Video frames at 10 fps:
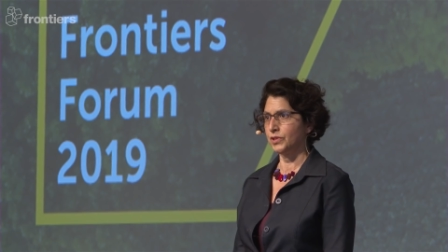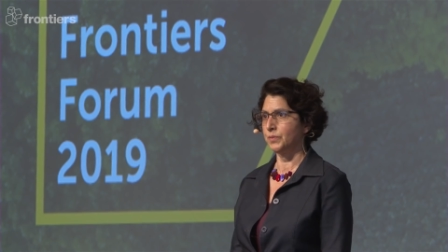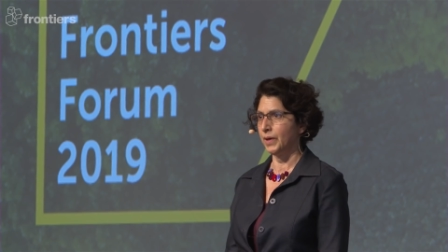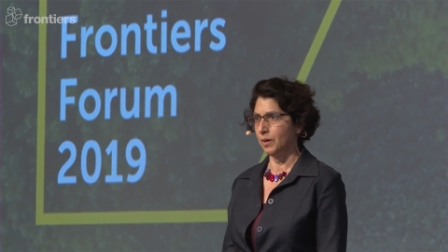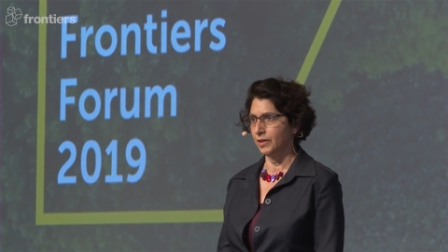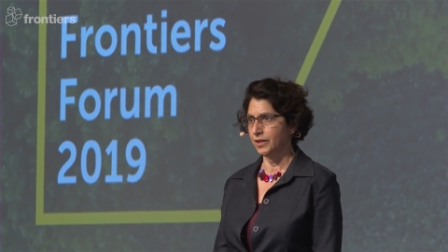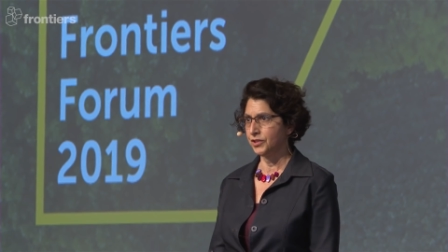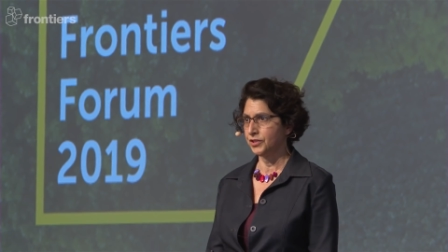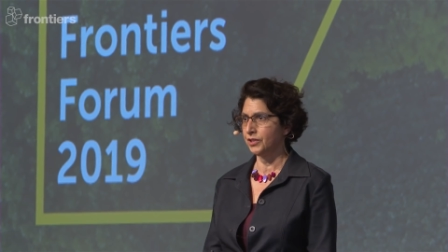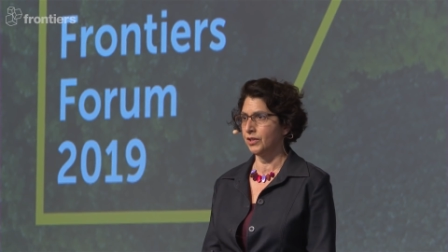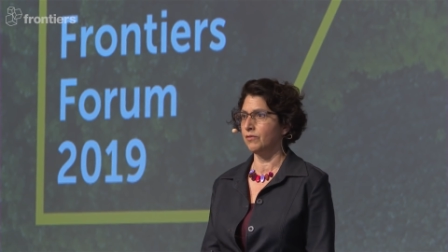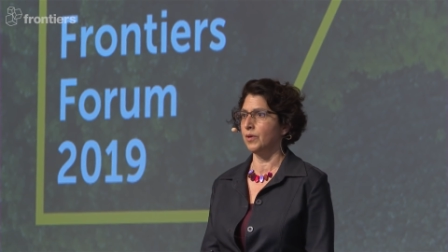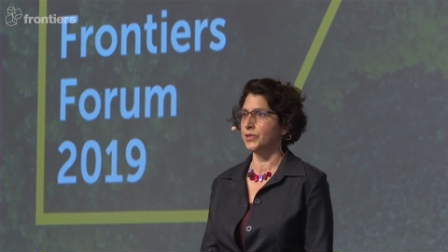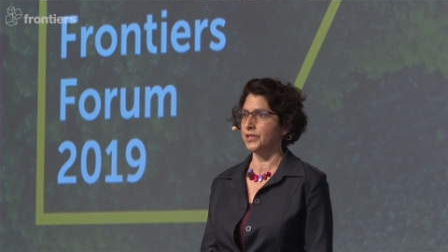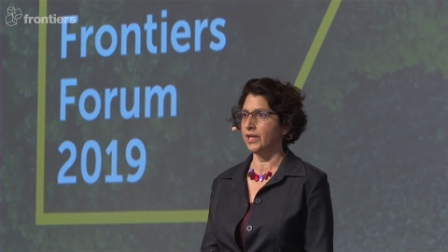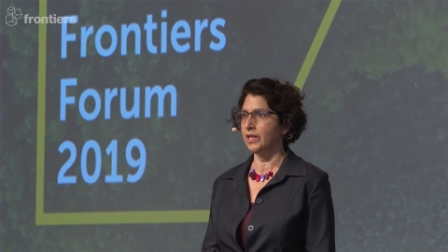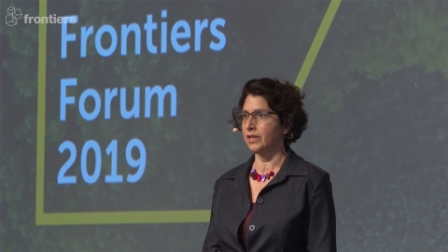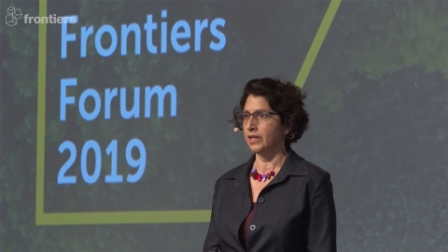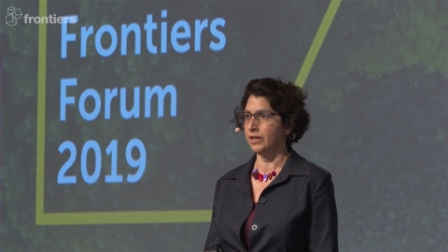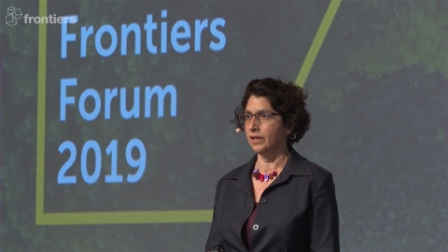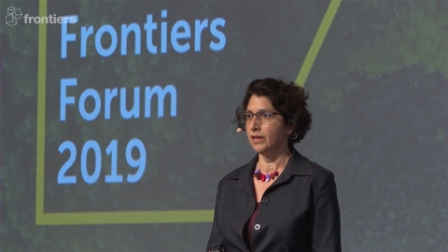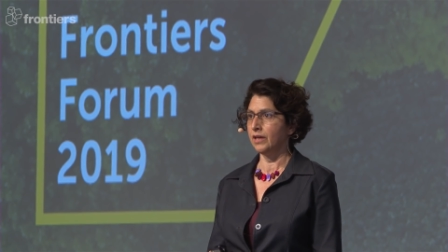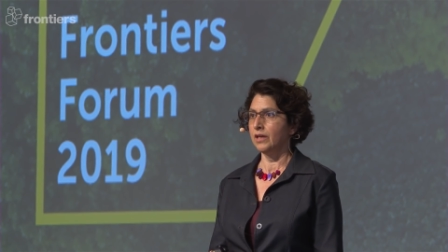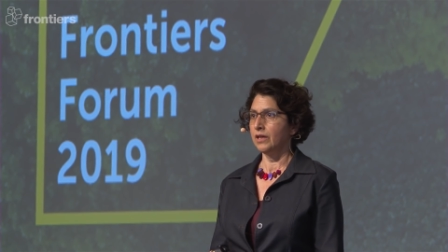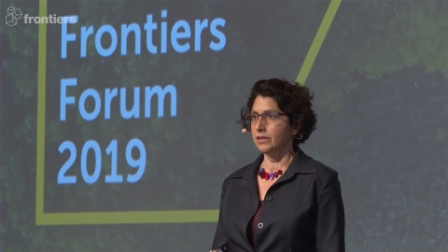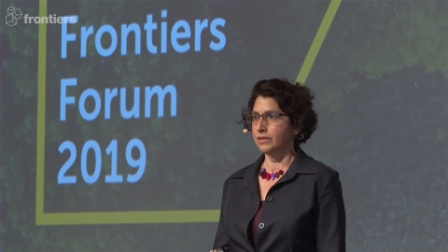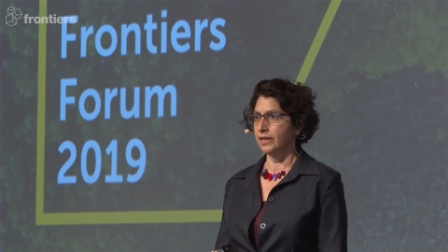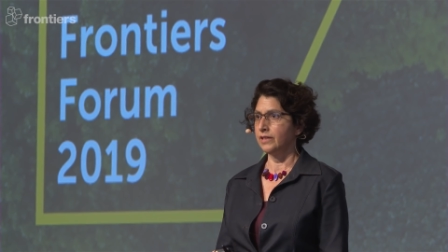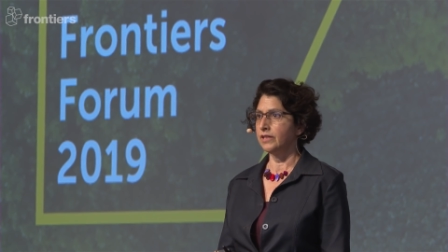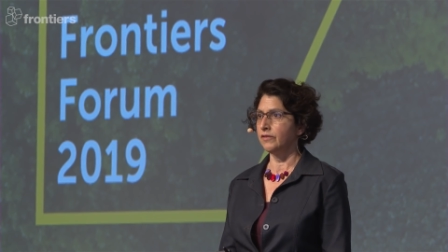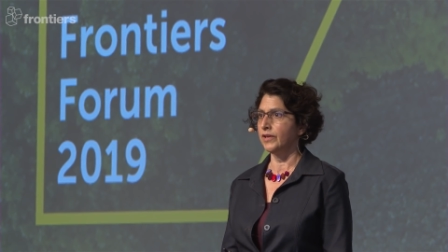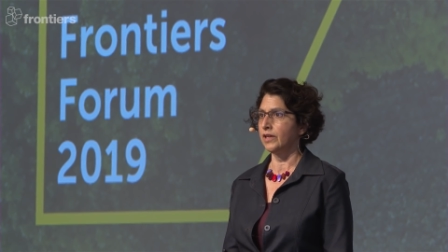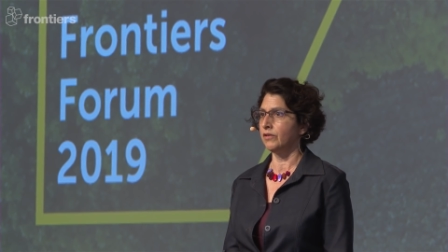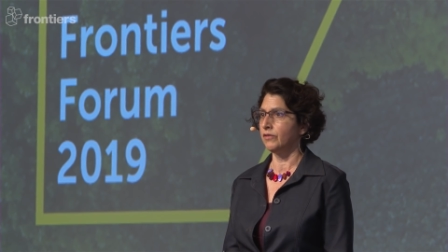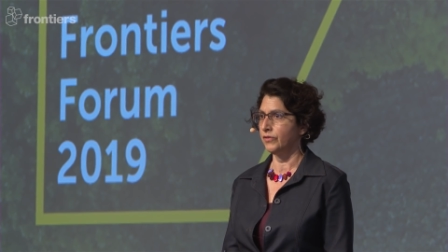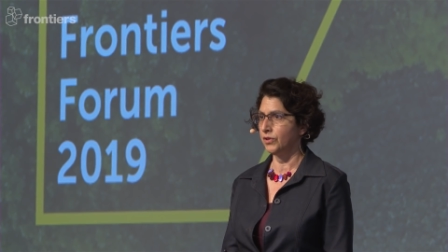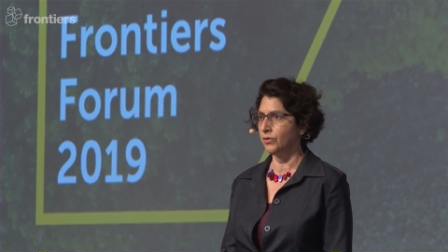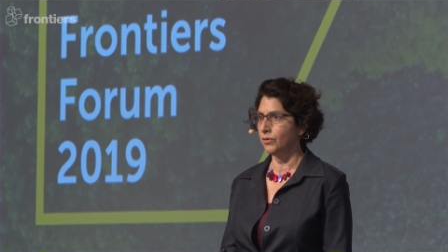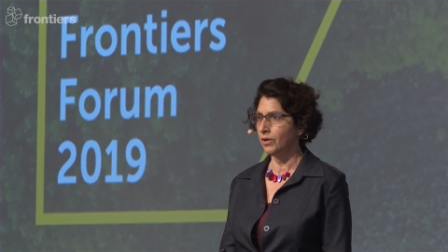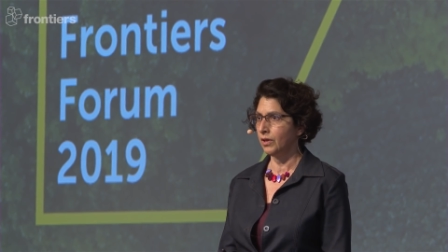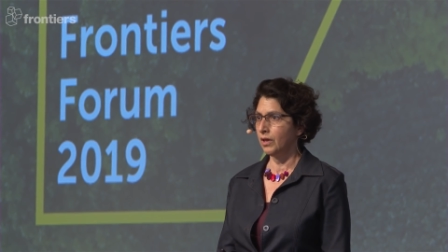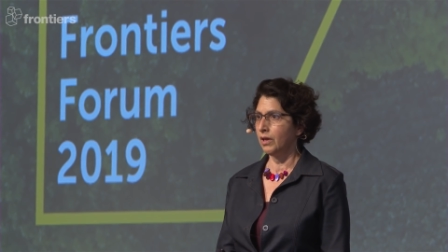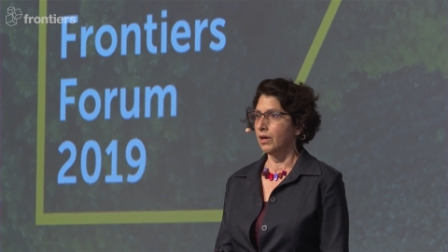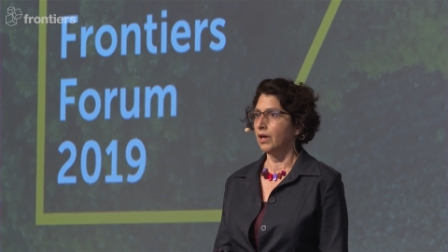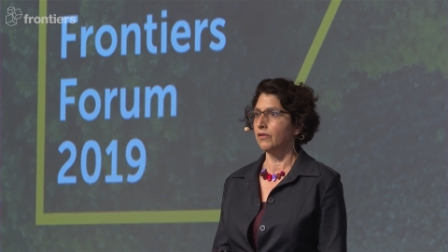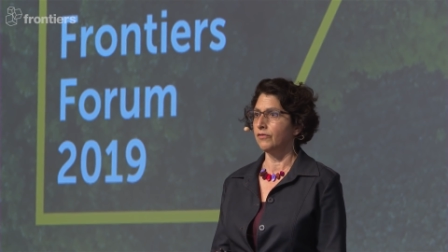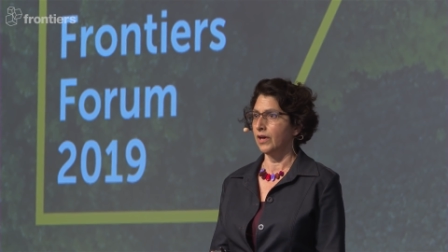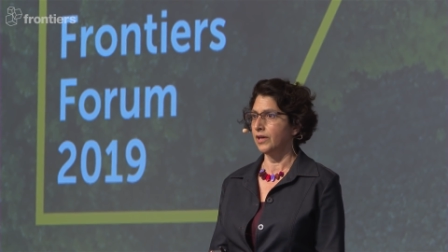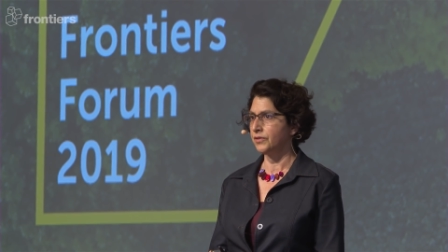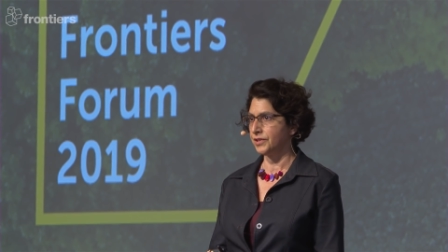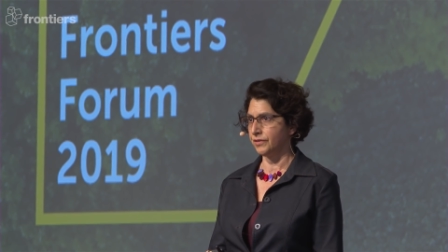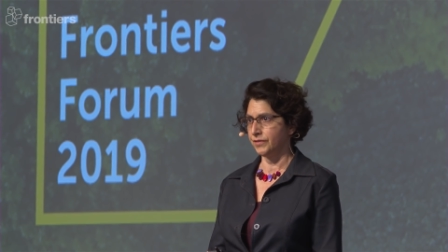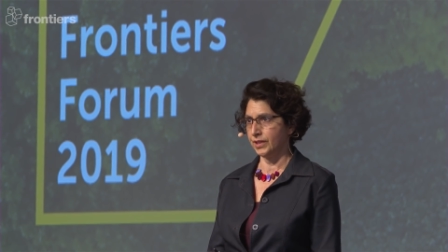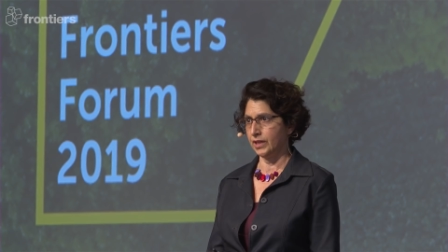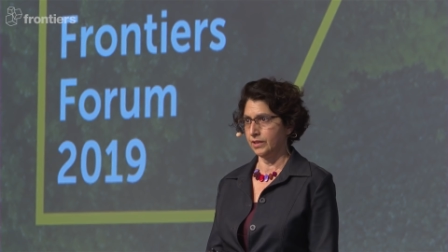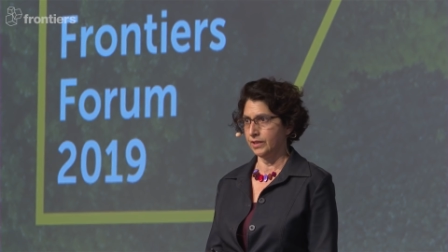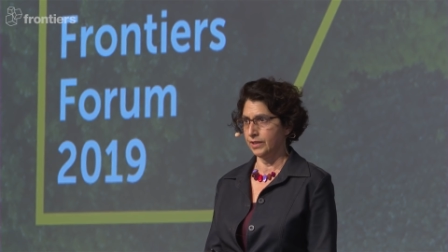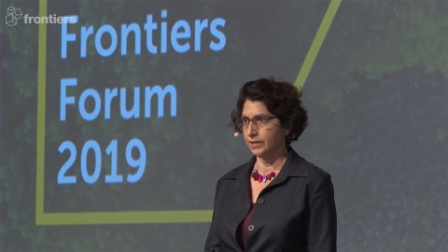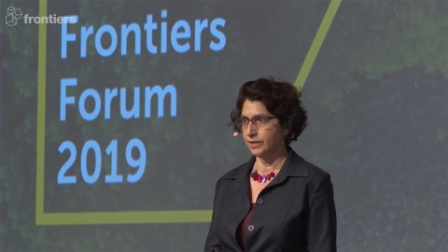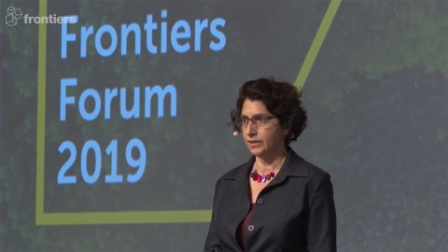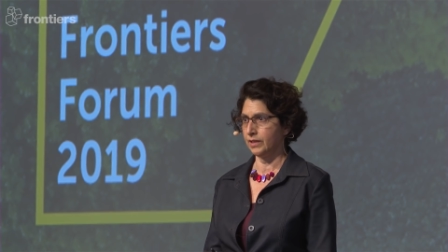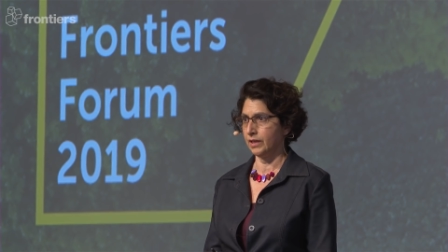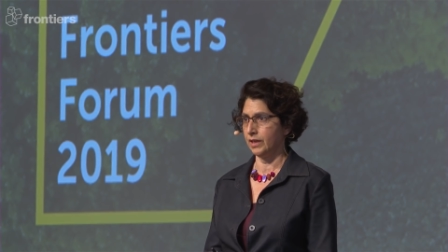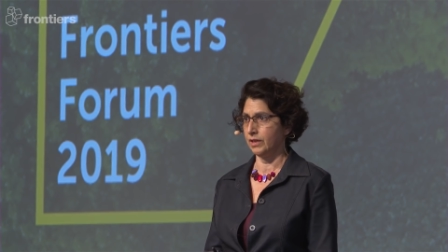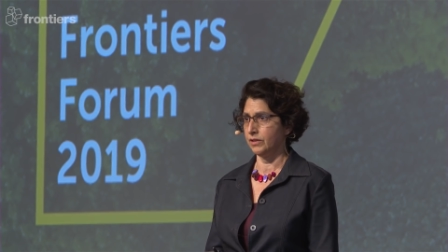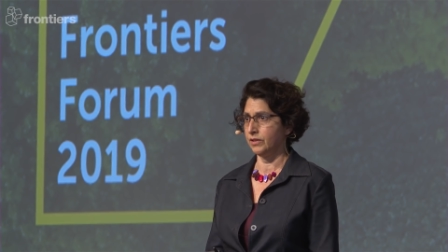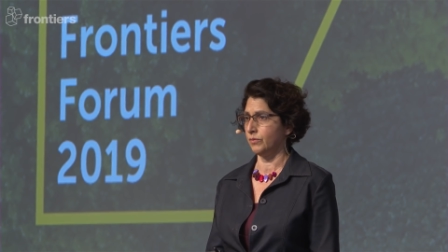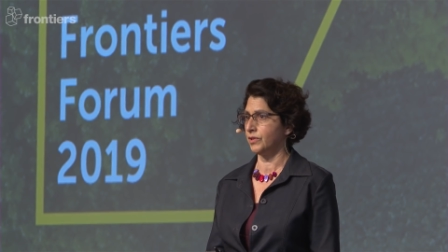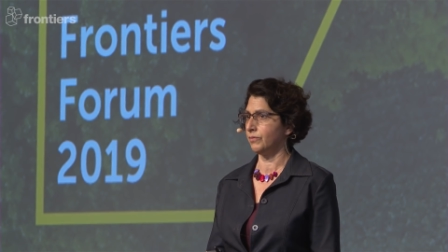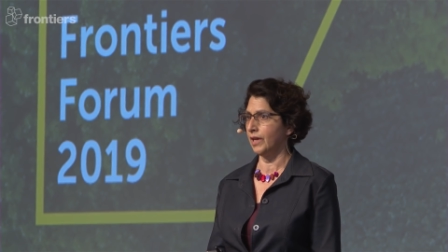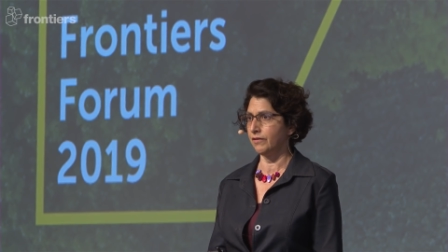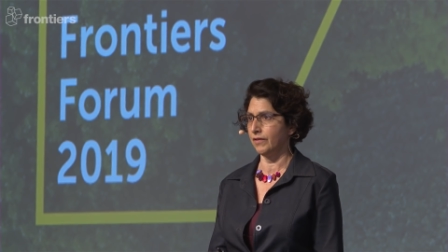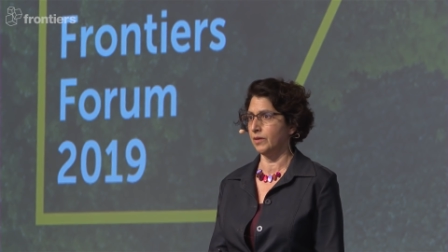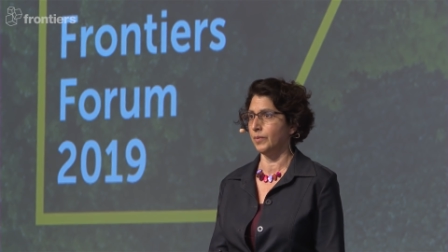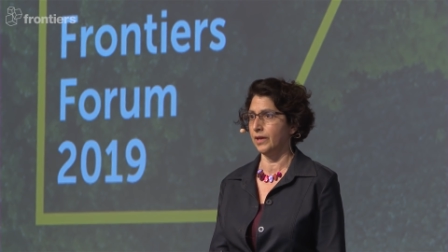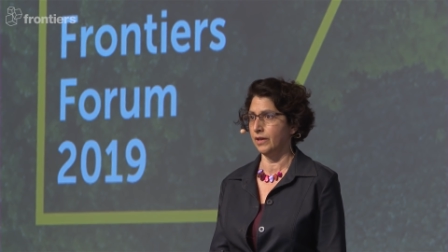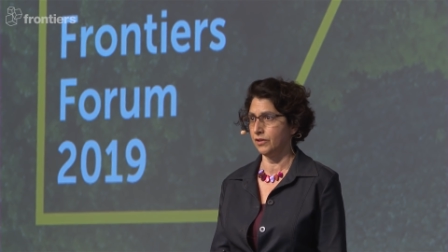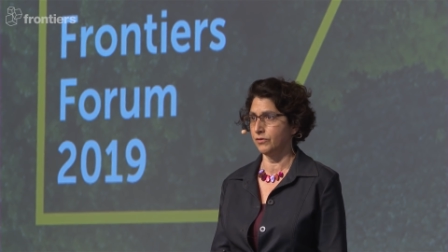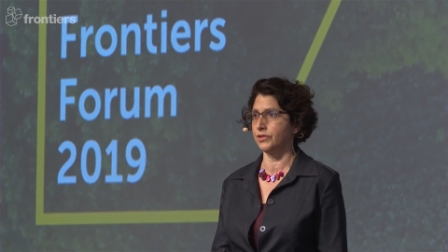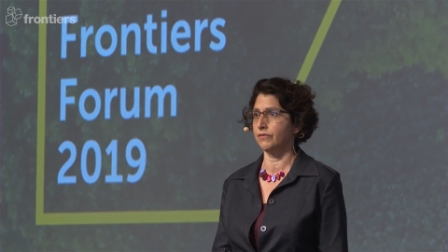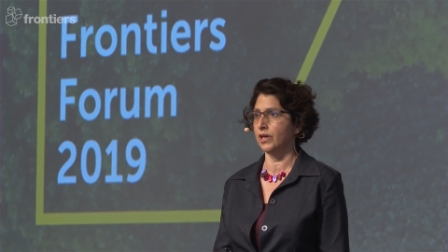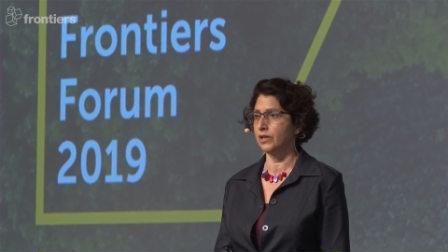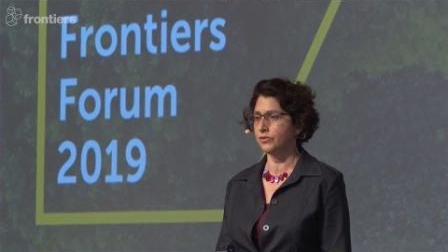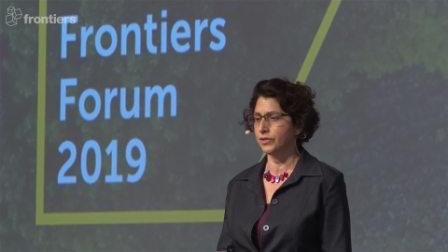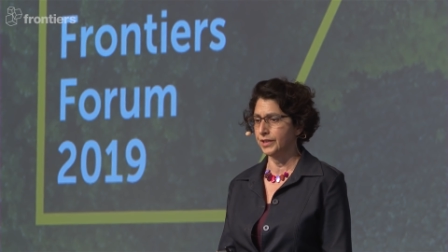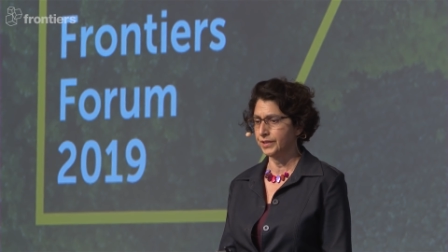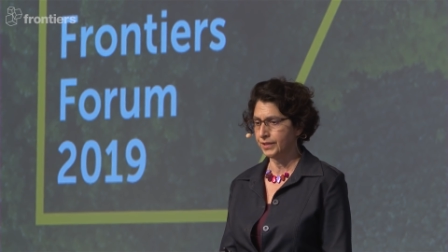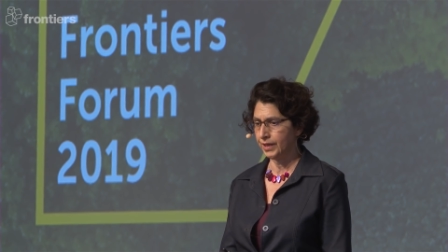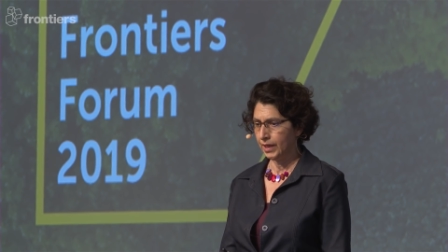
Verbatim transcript: was published representing the scientific view of hundreds of scientists, and it was ratified by hundreds of countries